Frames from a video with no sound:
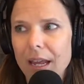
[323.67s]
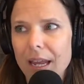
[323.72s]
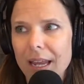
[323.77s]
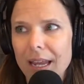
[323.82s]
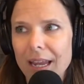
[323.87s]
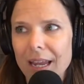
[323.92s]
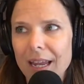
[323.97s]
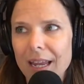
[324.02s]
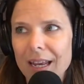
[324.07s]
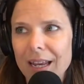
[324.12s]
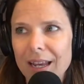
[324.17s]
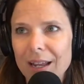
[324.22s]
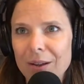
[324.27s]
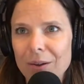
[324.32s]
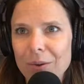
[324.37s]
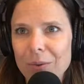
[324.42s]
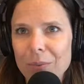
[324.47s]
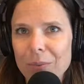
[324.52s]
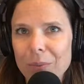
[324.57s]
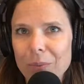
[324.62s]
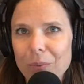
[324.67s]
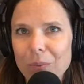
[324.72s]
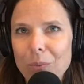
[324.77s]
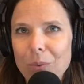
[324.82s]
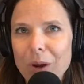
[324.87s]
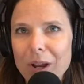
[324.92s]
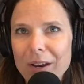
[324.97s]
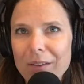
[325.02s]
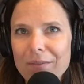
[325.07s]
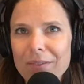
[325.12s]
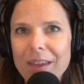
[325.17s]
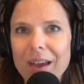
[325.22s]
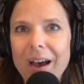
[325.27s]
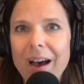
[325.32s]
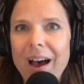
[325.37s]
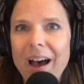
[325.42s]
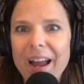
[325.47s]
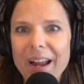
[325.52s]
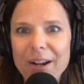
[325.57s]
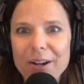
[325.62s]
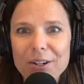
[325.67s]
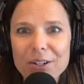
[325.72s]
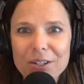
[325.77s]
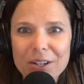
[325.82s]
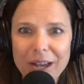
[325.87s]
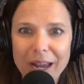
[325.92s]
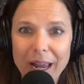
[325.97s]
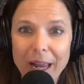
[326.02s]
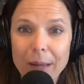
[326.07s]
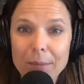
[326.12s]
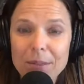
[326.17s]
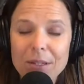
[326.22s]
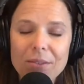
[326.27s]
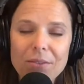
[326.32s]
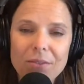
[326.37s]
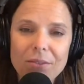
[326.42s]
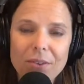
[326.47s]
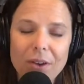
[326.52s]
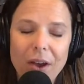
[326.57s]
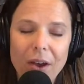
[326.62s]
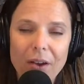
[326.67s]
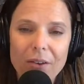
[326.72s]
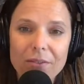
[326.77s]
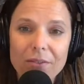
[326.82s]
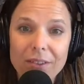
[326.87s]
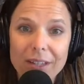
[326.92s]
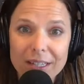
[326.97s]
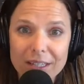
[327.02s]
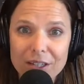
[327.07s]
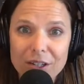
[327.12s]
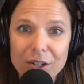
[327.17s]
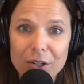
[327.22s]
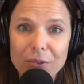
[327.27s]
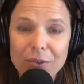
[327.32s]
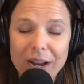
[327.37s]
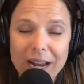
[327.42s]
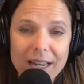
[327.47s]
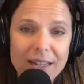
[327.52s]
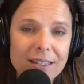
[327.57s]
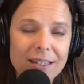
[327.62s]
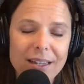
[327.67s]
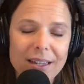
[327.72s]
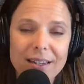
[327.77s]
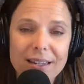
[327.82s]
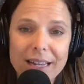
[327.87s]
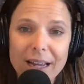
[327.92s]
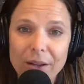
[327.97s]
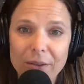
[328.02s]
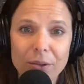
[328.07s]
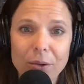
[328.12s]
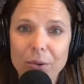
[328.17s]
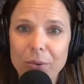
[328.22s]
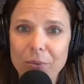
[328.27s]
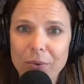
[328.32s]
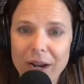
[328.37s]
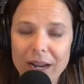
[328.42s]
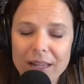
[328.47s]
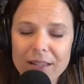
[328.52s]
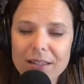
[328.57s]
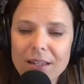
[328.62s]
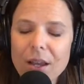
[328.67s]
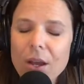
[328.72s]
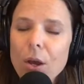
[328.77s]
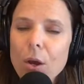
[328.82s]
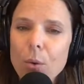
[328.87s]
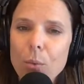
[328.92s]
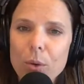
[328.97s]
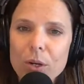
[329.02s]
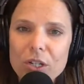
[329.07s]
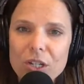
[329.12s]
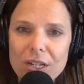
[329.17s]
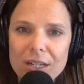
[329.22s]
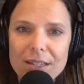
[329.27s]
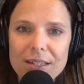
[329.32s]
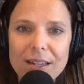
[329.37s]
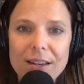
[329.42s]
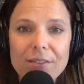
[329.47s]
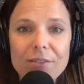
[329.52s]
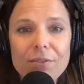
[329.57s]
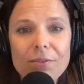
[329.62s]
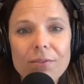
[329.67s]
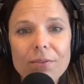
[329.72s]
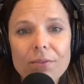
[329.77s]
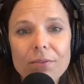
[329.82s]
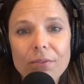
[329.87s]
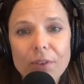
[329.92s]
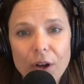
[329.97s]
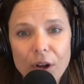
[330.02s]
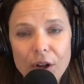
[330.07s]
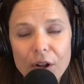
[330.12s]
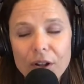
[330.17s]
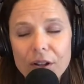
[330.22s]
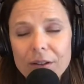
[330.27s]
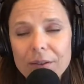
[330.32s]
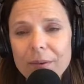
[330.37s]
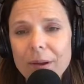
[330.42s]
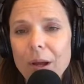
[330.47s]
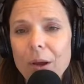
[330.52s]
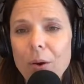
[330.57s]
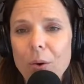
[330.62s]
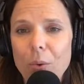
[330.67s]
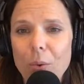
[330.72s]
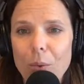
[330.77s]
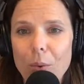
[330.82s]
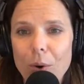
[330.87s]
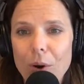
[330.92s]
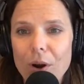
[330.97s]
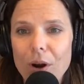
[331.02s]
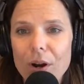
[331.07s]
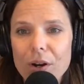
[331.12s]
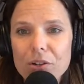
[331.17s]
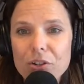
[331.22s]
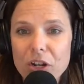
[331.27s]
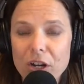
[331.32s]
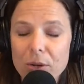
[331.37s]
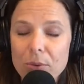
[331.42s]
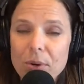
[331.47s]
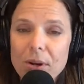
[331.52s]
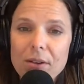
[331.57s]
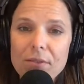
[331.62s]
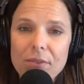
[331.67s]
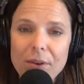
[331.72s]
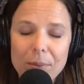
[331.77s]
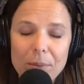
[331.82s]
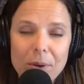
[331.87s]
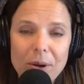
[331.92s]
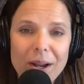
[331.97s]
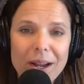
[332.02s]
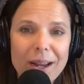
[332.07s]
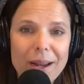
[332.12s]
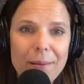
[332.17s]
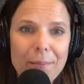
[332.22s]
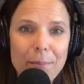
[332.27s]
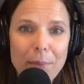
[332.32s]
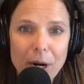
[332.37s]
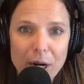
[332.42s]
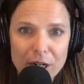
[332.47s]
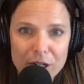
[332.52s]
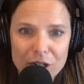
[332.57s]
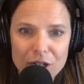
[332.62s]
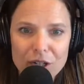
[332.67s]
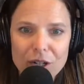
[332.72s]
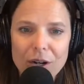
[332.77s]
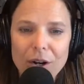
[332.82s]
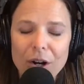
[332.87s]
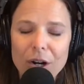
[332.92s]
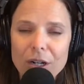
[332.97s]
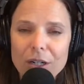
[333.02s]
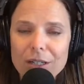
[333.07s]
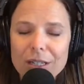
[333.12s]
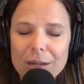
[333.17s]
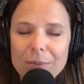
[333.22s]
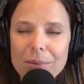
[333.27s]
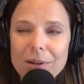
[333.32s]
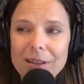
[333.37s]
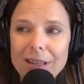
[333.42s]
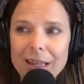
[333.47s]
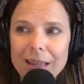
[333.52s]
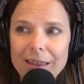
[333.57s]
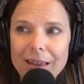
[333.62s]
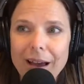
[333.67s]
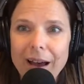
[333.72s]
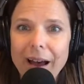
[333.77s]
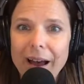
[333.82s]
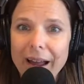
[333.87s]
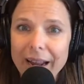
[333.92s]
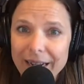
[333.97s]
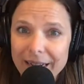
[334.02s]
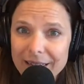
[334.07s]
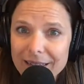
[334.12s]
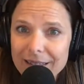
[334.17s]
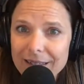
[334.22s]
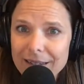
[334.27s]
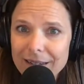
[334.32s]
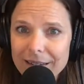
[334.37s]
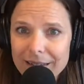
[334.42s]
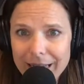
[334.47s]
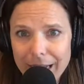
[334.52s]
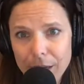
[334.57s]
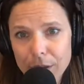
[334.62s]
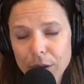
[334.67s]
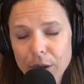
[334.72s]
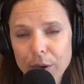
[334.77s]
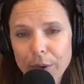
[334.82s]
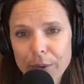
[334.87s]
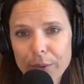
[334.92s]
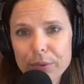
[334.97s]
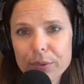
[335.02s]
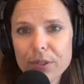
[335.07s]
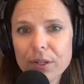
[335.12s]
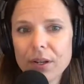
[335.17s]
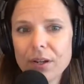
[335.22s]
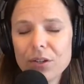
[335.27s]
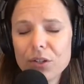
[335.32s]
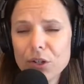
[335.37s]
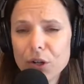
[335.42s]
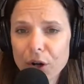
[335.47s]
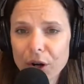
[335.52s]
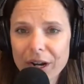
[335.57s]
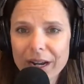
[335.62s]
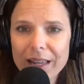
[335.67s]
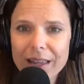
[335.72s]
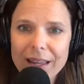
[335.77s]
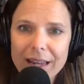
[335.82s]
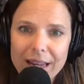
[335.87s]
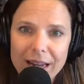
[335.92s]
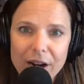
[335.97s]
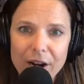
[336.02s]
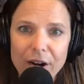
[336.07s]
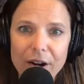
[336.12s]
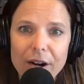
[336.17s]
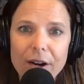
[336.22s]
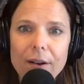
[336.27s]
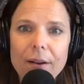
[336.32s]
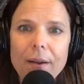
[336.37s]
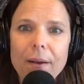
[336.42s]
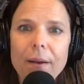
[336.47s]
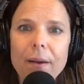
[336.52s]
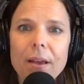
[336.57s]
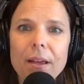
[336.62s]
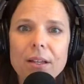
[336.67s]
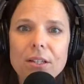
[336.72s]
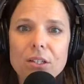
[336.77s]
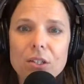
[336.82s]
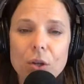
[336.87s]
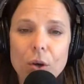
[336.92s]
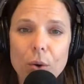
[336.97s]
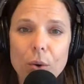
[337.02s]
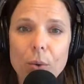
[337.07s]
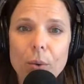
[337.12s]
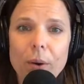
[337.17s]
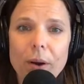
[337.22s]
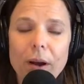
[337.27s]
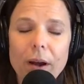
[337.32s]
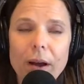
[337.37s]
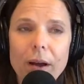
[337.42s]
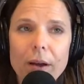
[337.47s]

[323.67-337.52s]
in one of the higher times of listener rates and download rates, which is in fall or January, February, March are typically the highest downloads during the year. So